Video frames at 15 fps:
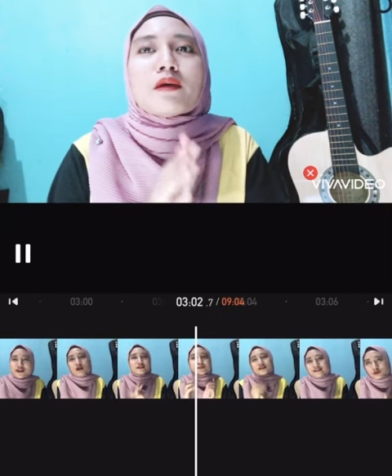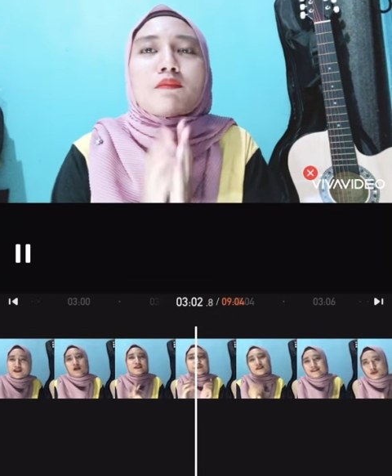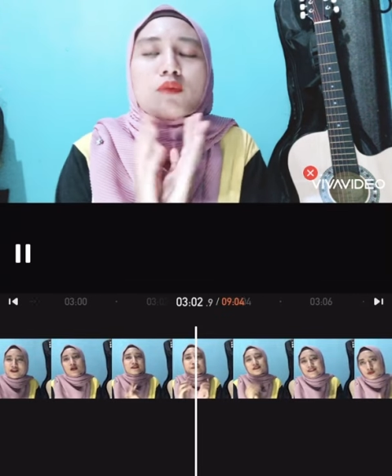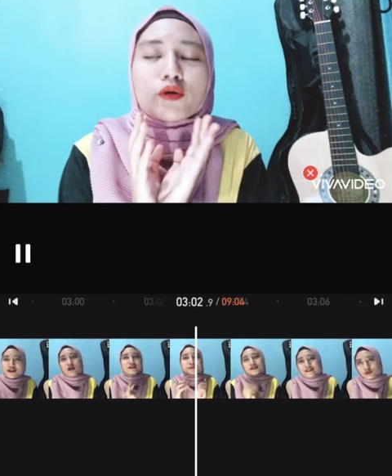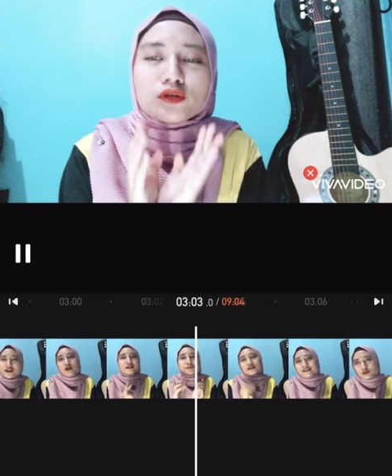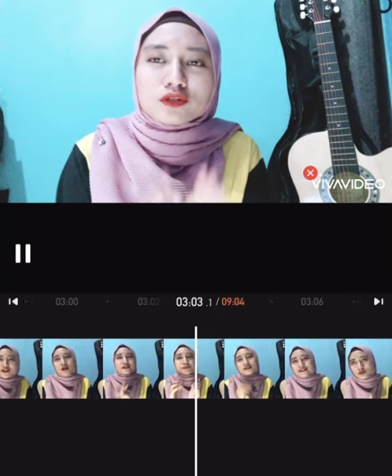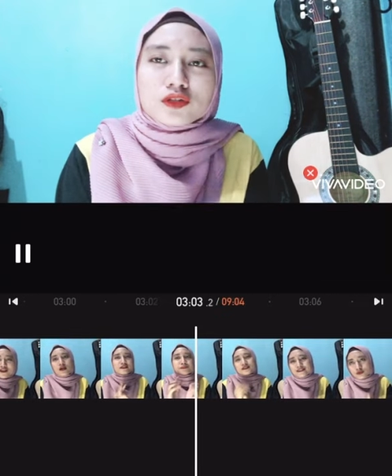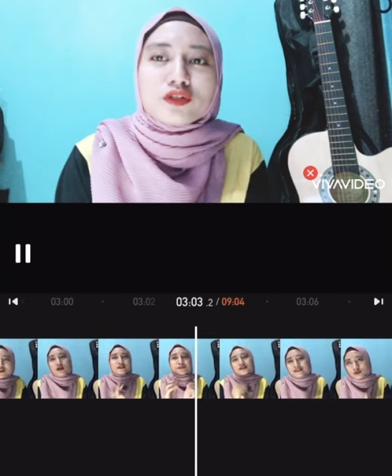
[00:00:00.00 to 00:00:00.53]

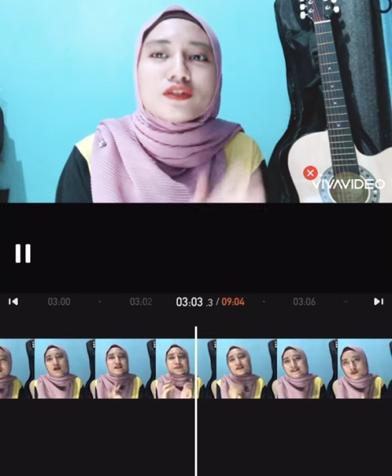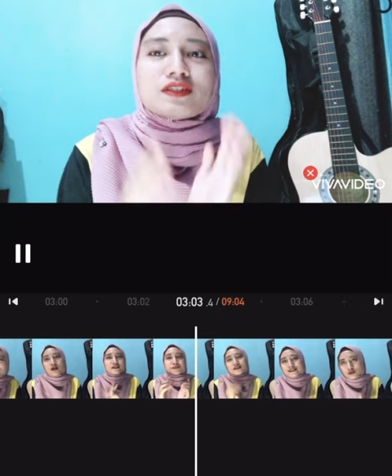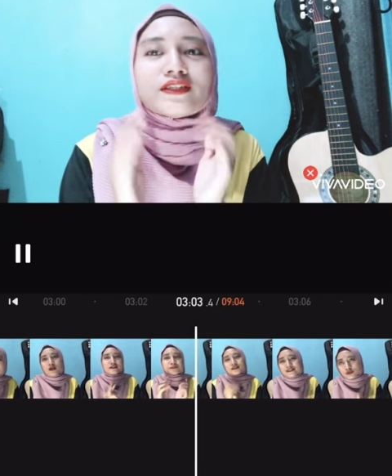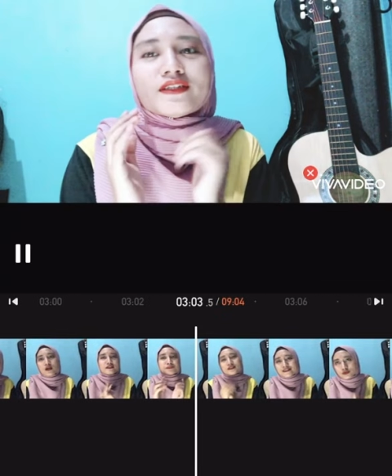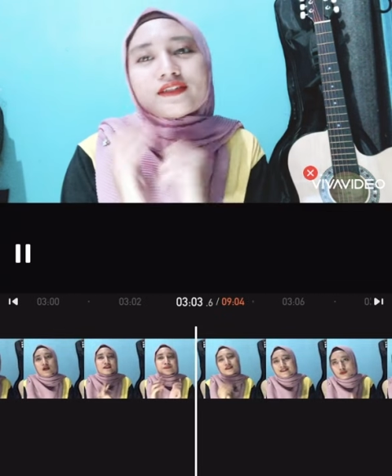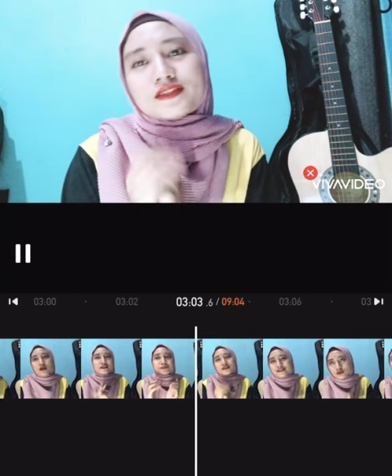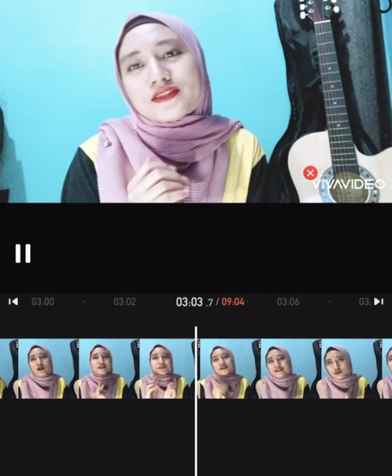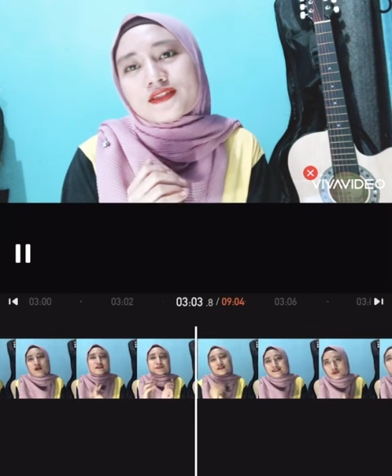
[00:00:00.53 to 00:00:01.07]
Point source
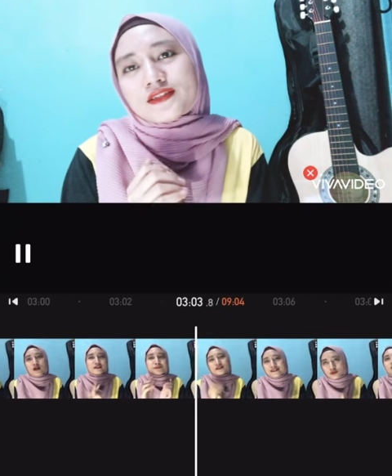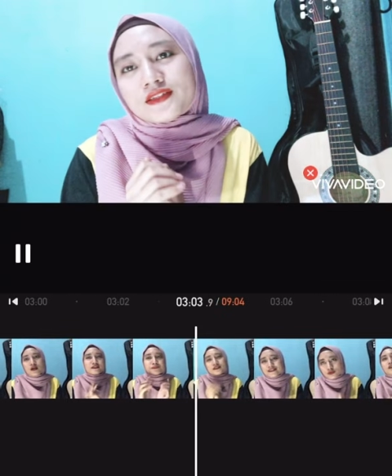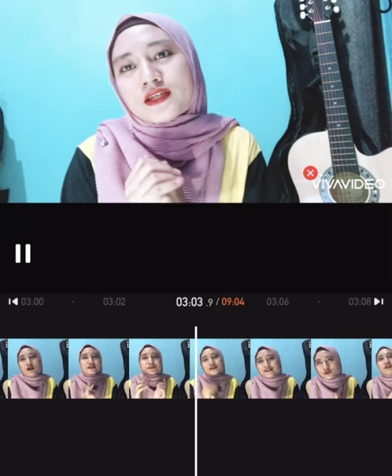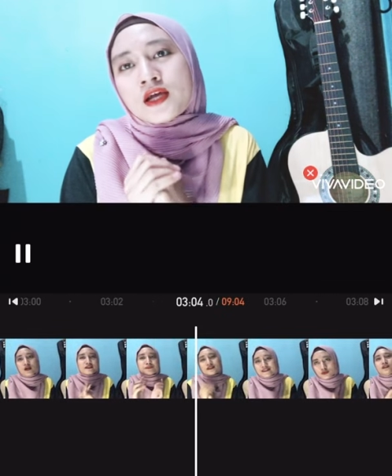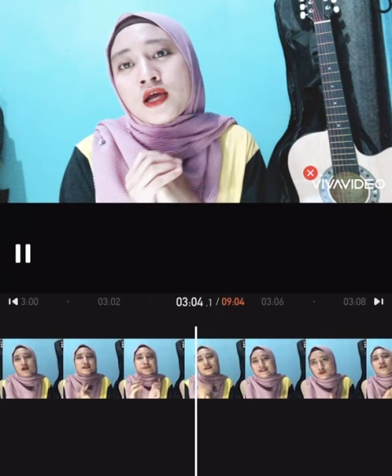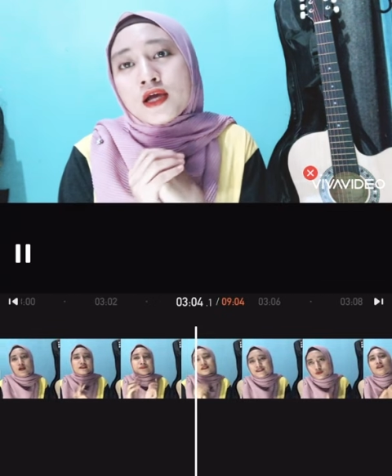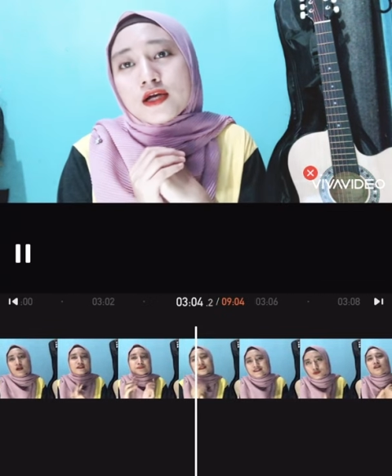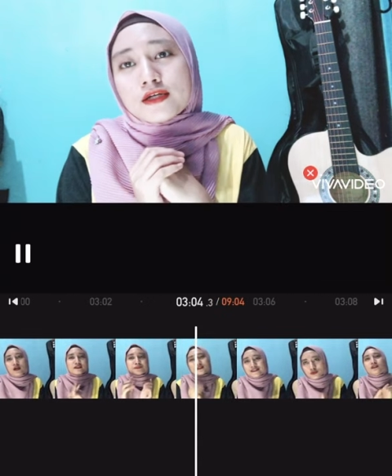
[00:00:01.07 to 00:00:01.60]
is
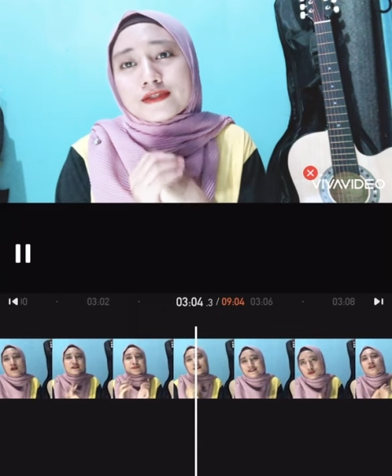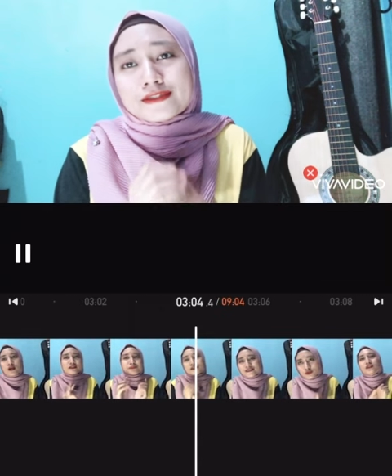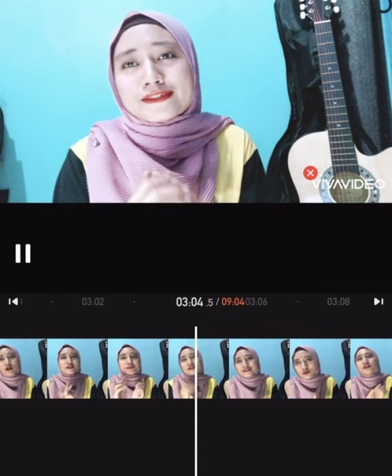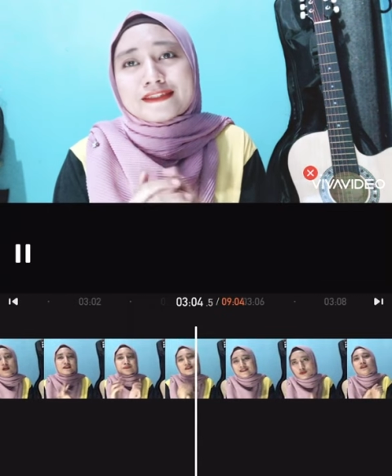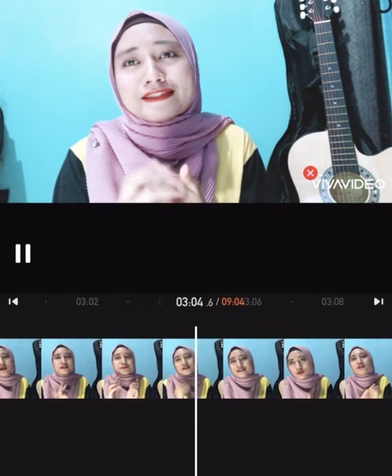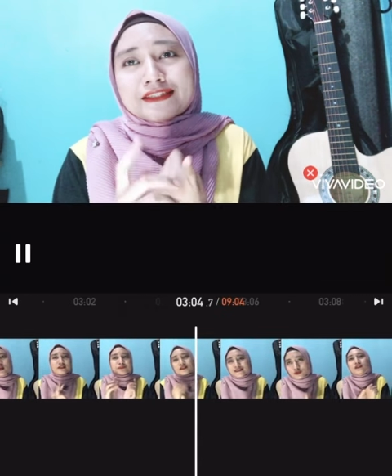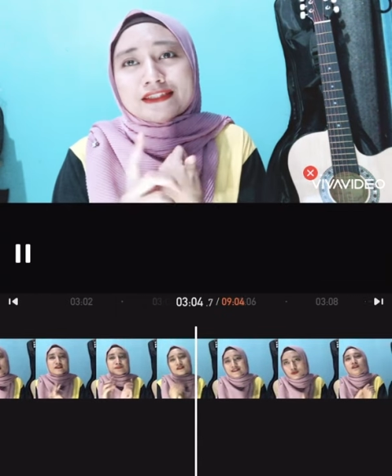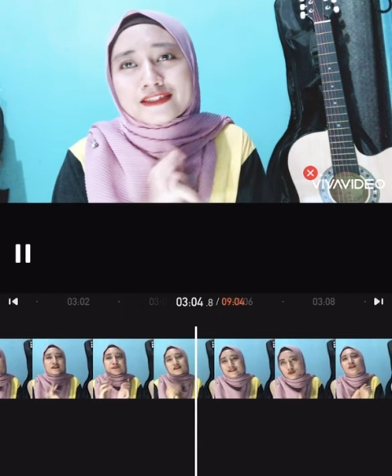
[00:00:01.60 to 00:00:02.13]
a
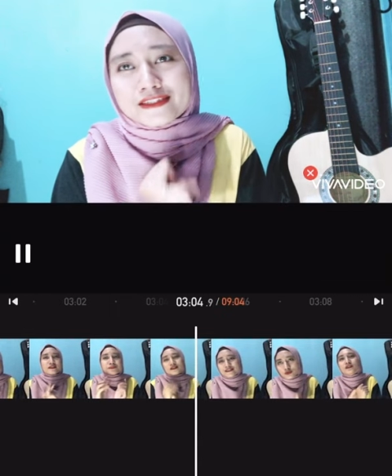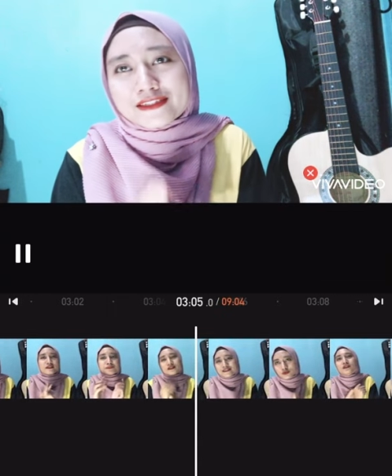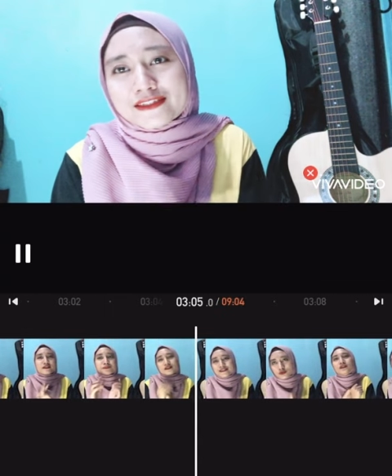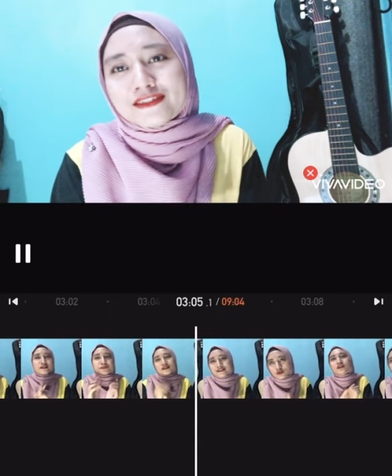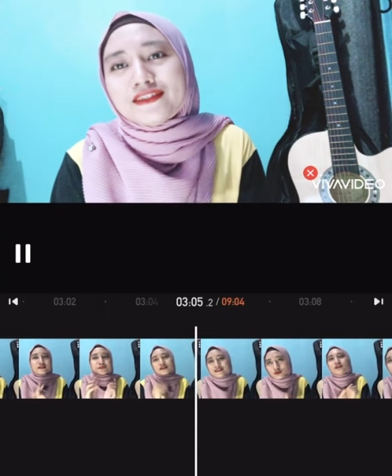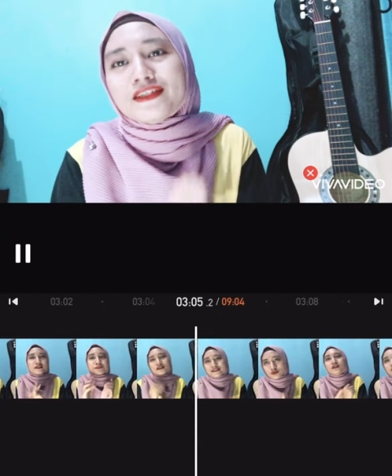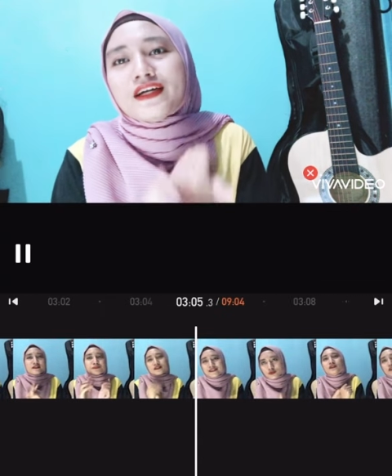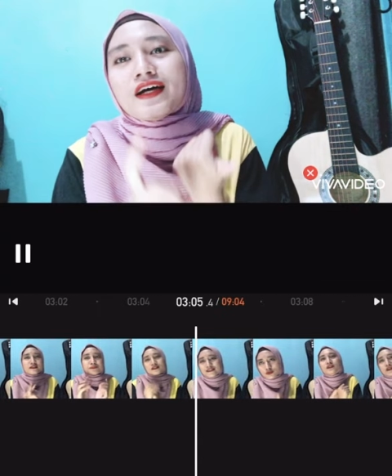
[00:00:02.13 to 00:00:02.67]
single